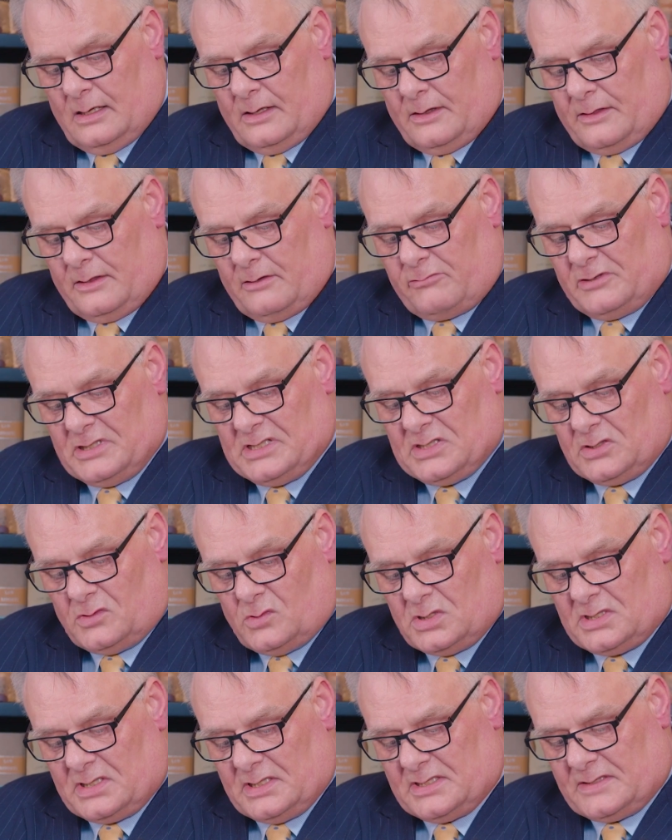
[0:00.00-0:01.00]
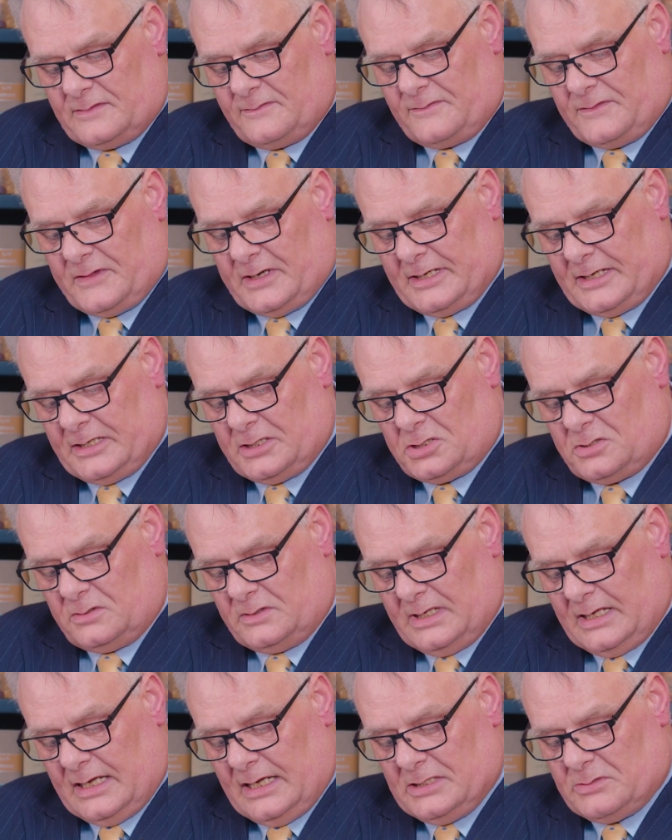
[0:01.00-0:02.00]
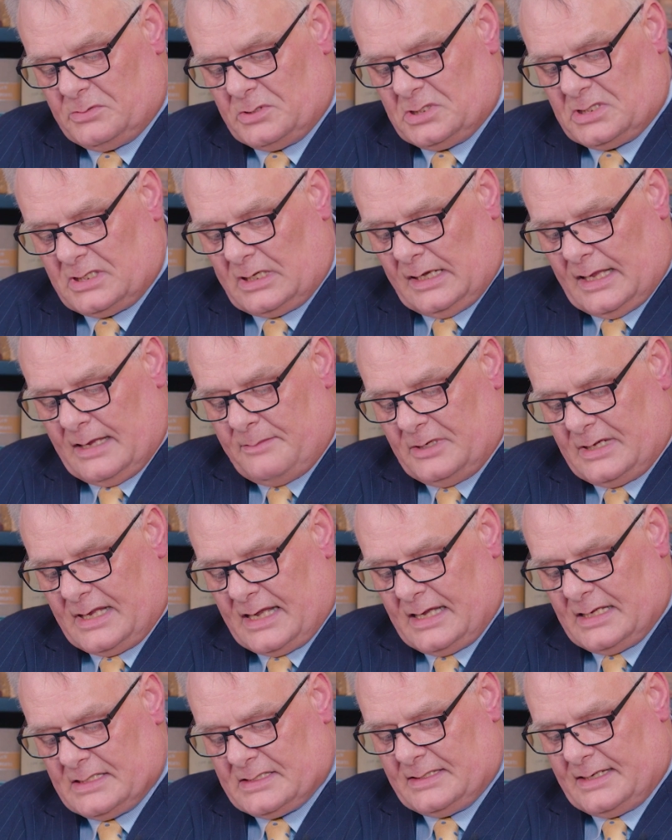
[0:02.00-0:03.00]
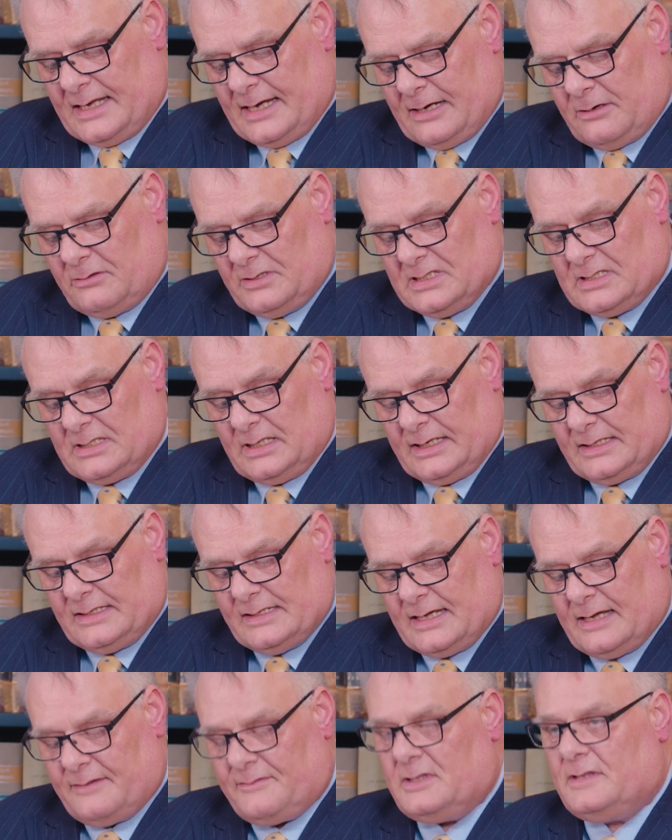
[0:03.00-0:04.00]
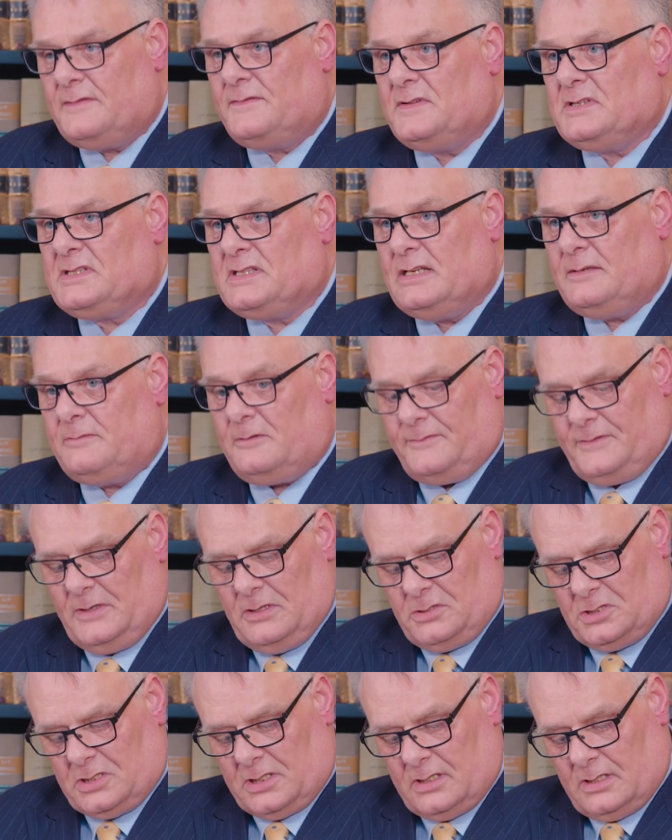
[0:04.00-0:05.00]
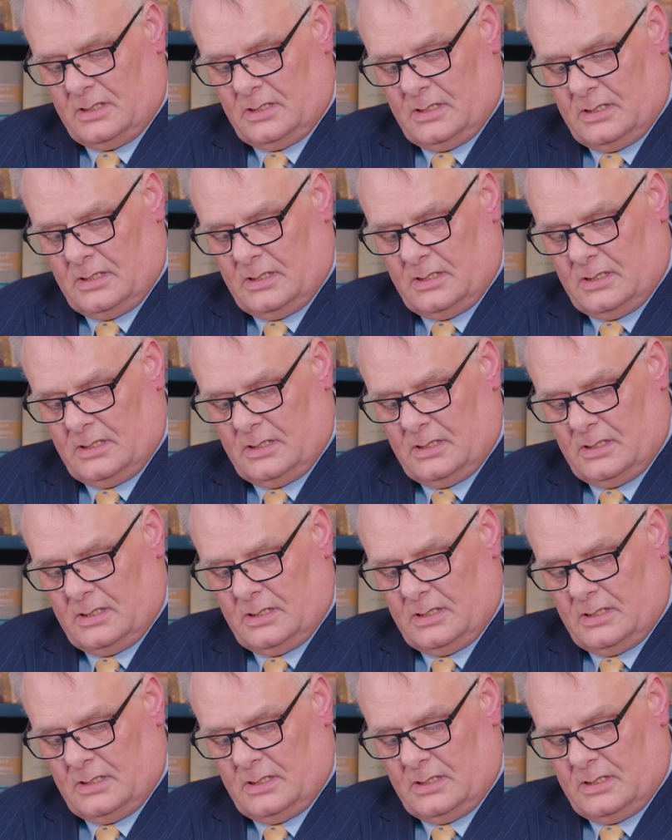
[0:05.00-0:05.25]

the resources and financial needs which the claimant has now and is likely to have in the foreseeable future,